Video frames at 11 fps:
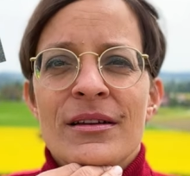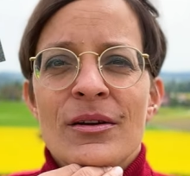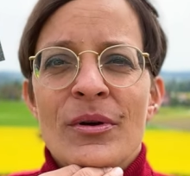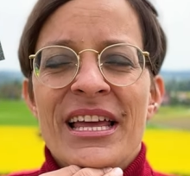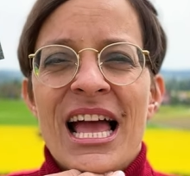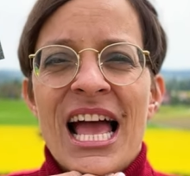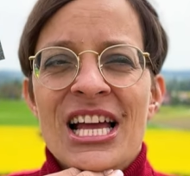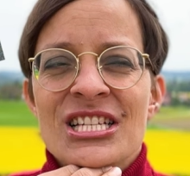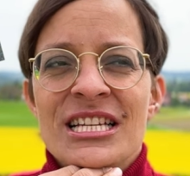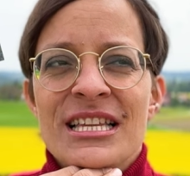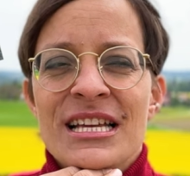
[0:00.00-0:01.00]
Okay,
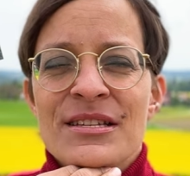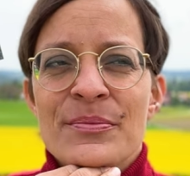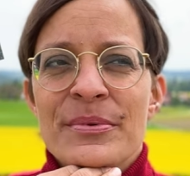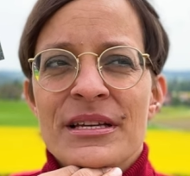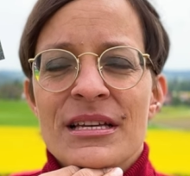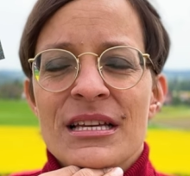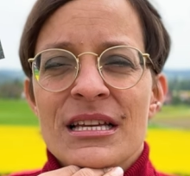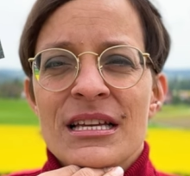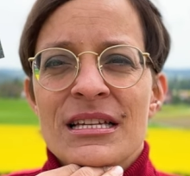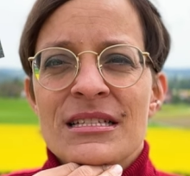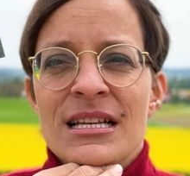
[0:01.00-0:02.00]
actually they speak
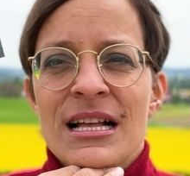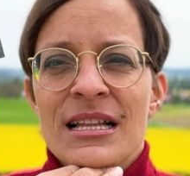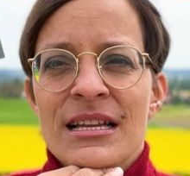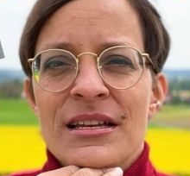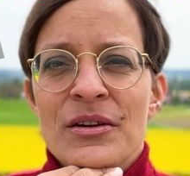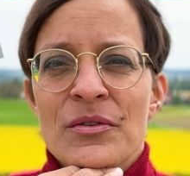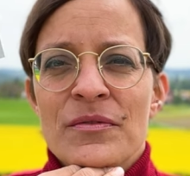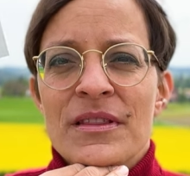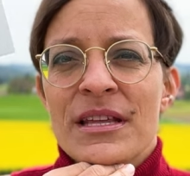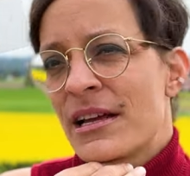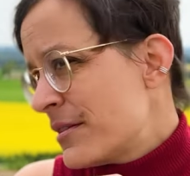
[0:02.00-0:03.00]
Italian over
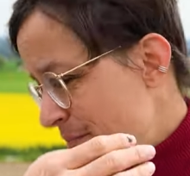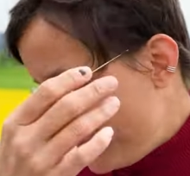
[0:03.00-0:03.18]
there.